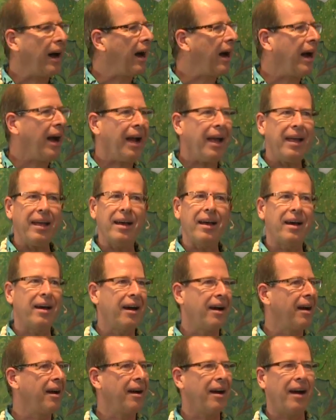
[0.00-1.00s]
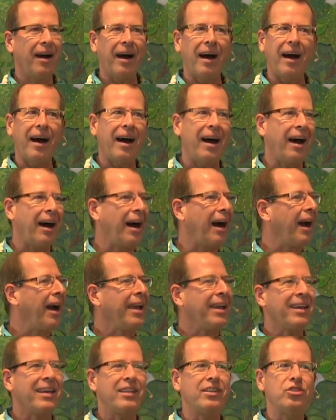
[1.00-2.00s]
I
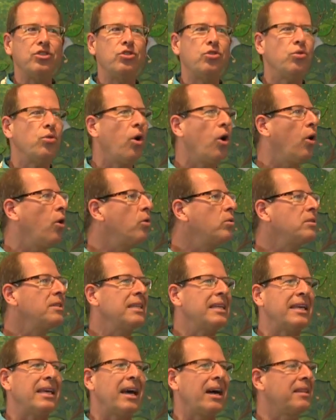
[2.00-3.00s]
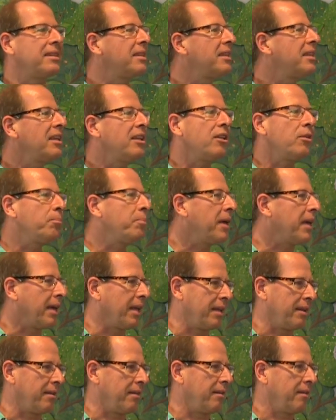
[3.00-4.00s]
can do only a little
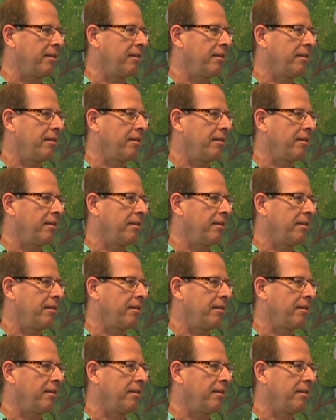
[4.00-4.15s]
bit.